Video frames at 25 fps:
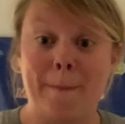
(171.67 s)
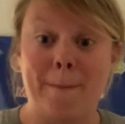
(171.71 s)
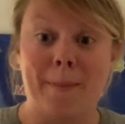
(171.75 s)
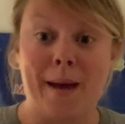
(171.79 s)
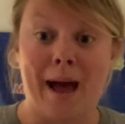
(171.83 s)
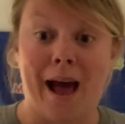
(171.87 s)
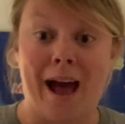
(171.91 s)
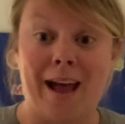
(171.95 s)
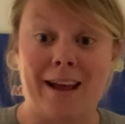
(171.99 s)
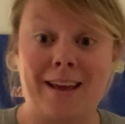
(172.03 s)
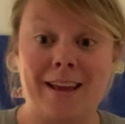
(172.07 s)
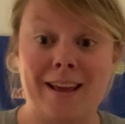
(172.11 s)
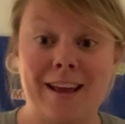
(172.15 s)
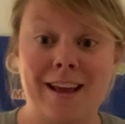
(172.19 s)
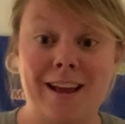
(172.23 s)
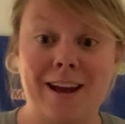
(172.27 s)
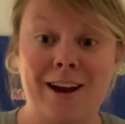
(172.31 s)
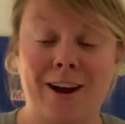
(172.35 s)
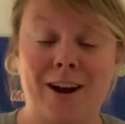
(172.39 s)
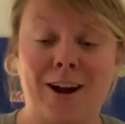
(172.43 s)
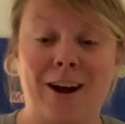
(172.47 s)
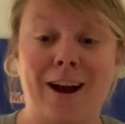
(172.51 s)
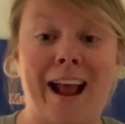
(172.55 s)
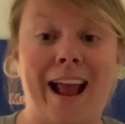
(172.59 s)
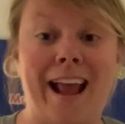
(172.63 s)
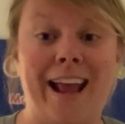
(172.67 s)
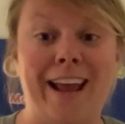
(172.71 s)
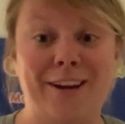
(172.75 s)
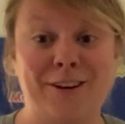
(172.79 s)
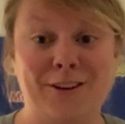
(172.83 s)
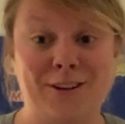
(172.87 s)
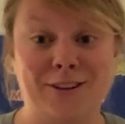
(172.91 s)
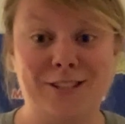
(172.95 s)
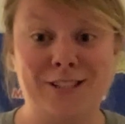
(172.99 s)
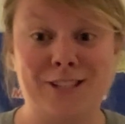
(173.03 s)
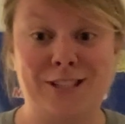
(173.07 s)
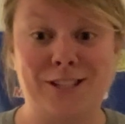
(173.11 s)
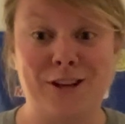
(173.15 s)
back here and
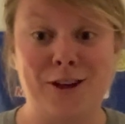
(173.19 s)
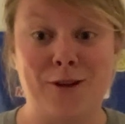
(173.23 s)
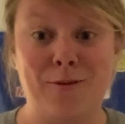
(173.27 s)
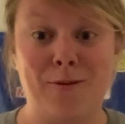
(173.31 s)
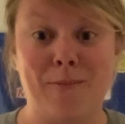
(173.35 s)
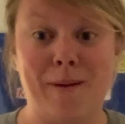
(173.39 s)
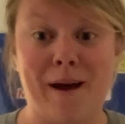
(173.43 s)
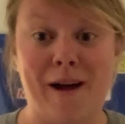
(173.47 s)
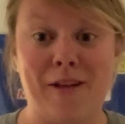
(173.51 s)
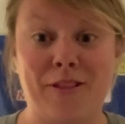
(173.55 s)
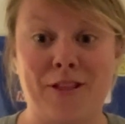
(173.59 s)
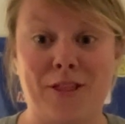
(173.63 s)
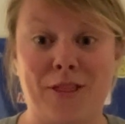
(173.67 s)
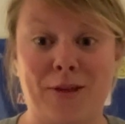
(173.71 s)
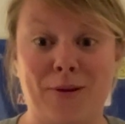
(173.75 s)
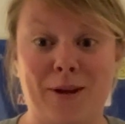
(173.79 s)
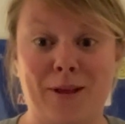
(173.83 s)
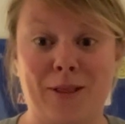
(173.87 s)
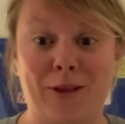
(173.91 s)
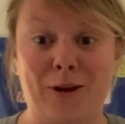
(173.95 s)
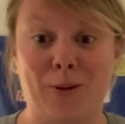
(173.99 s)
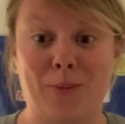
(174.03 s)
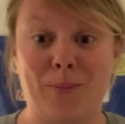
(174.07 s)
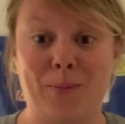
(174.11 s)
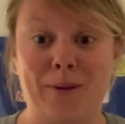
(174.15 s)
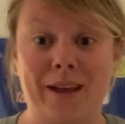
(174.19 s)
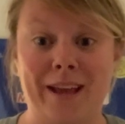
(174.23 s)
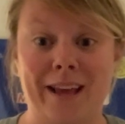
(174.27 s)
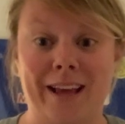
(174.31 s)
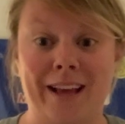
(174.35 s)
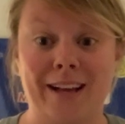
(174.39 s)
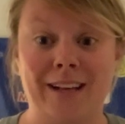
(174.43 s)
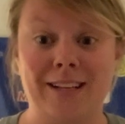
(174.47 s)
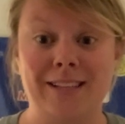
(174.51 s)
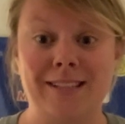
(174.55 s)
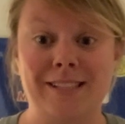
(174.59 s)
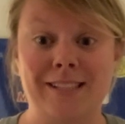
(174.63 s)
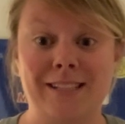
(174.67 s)
on Zoom about the three little
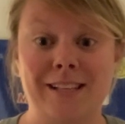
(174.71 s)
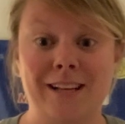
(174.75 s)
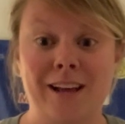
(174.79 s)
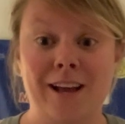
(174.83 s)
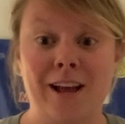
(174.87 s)
pigs.